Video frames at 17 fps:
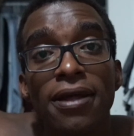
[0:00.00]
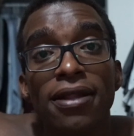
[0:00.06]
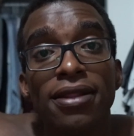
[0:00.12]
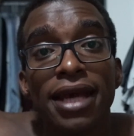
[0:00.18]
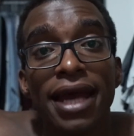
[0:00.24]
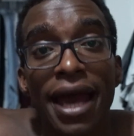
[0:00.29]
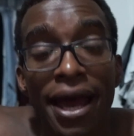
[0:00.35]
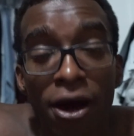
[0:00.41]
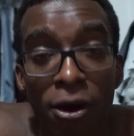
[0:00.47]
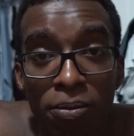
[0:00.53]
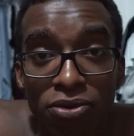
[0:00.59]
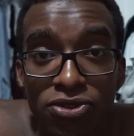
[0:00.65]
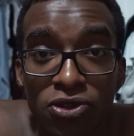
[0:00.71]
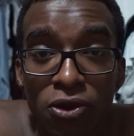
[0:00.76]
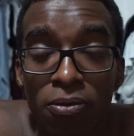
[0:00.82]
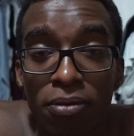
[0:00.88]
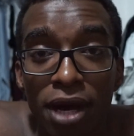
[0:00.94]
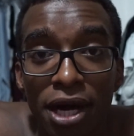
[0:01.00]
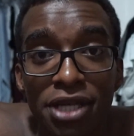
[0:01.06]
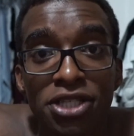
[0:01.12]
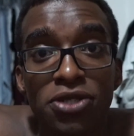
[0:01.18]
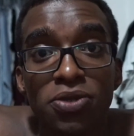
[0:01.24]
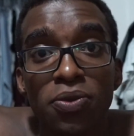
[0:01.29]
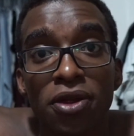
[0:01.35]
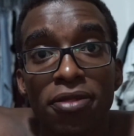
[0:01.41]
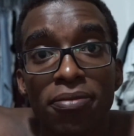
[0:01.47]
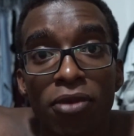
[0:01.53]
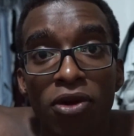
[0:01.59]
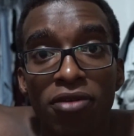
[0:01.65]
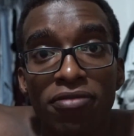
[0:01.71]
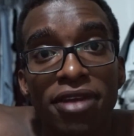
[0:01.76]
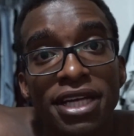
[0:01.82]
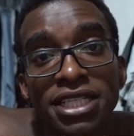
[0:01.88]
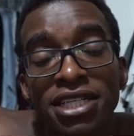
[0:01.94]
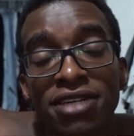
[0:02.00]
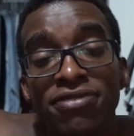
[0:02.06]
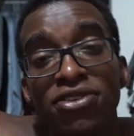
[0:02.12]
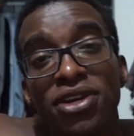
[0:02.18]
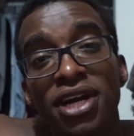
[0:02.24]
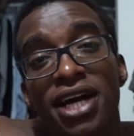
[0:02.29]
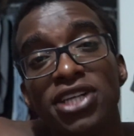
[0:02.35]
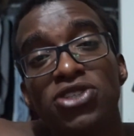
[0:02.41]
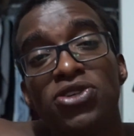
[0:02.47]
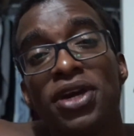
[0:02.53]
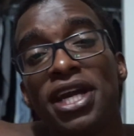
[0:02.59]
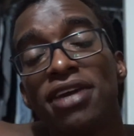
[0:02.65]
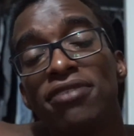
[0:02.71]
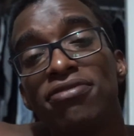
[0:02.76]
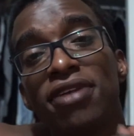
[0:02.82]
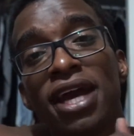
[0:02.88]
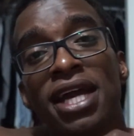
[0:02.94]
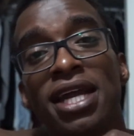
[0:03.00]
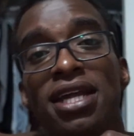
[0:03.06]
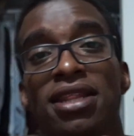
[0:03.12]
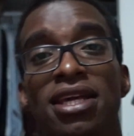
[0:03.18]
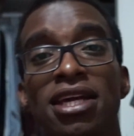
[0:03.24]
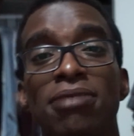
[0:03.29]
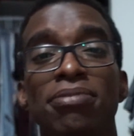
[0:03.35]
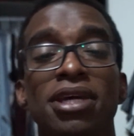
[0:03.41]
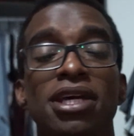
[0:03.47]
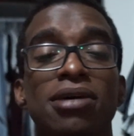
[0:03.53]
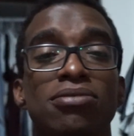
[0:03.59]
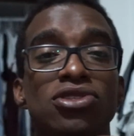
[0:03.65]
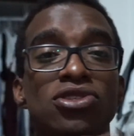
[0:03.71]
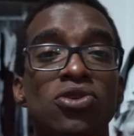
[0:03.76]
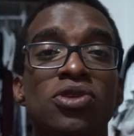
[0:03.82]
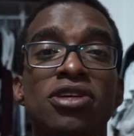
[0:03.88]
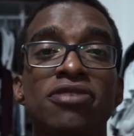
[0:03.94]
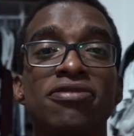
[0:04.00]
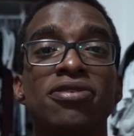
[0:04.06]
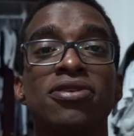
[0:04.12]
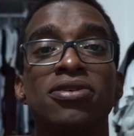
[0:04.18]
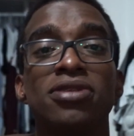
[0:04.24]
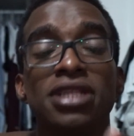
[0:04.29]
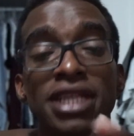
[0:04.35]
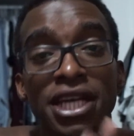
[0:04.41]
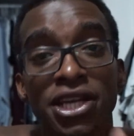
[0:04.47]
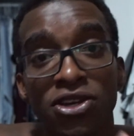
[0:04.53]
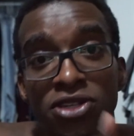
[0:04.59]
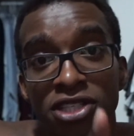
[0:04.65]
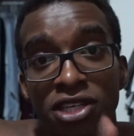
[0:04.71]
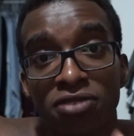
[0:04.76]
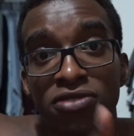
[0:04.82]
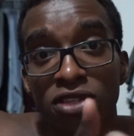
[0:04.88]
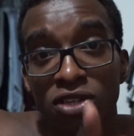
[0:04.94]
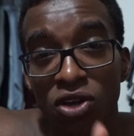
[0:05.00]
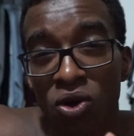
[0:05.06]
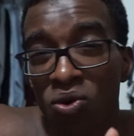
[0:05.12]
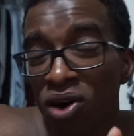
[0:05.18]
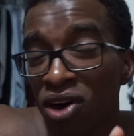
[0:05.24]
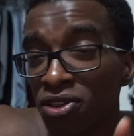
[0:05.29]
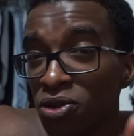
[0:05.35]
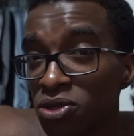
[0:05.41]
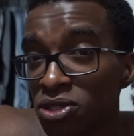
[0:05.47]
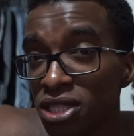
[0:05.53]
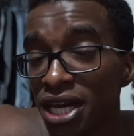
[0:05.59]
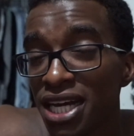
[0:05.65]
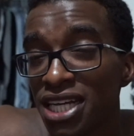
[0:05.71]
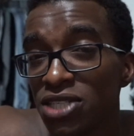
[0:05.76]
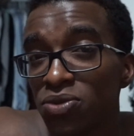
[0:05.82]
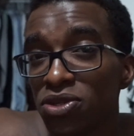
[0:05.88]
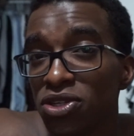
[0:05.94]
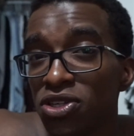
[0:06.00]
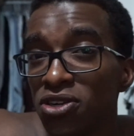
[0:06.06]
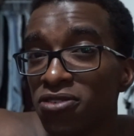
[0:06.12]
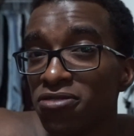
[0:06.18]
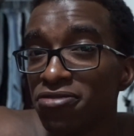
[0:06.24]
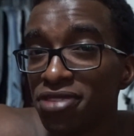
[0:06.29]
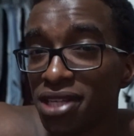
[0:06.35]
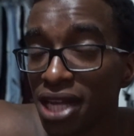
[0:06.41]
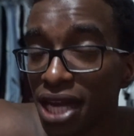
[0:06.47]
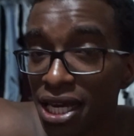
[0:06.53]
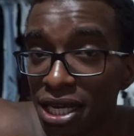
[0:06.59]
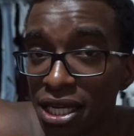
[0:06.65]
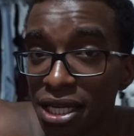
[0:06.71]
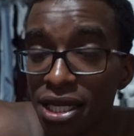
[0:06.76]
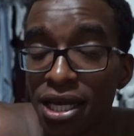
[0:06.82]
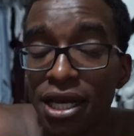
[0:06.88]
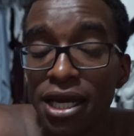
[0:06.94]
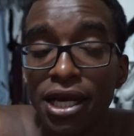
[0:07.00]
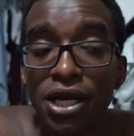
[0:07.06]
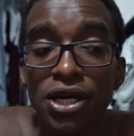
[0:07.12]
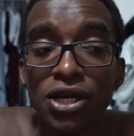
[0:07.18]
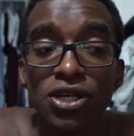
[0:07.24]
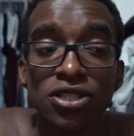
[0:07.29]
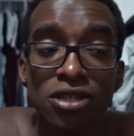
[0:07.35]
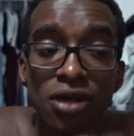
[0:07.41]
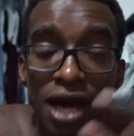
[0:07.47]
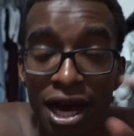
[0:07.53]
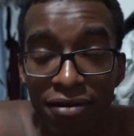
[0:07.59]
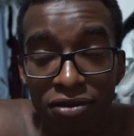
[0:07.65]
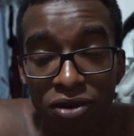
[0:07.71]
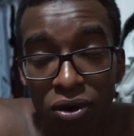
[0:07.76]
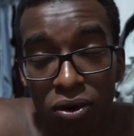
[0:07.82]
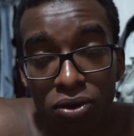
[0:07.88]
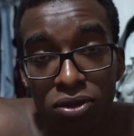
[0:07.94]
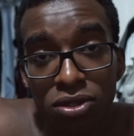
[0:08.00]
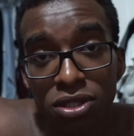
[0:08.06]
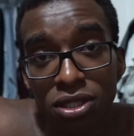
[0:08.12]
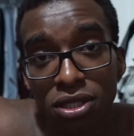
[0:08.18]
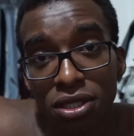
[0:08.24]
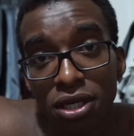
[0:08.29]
They help so much with motivation. If you're not training for anything, it becomes so difficult to get yourself to go on those days when you don't feel like it. So have goals.